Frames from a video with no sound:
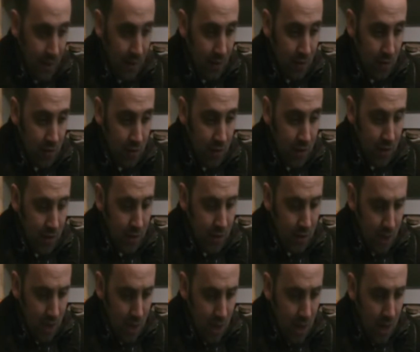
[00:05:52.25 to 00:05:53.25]
on the strings,
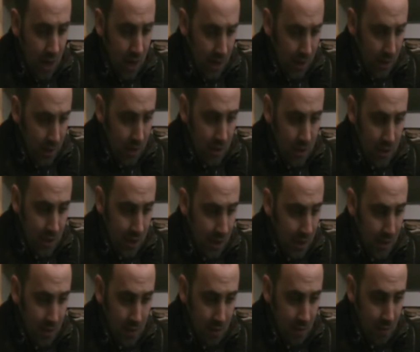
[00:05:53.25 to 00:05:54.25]
and you'll
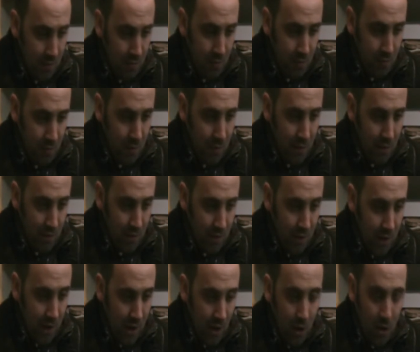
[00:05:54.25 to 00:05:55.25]
see it's
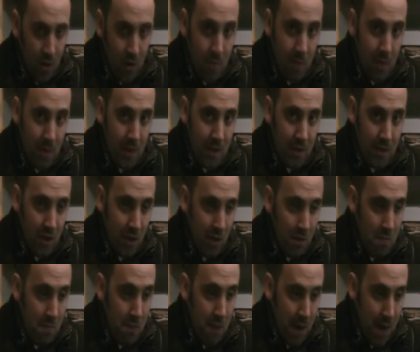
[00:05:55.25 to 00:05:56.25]
very hard to make it
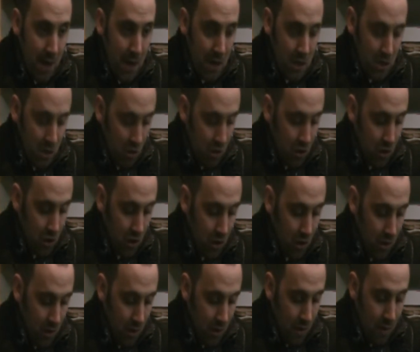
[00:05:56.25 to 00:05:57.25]
sound bad. As long as you're
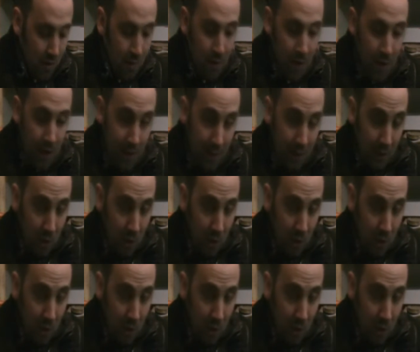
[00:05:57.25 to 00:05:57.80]
fretting the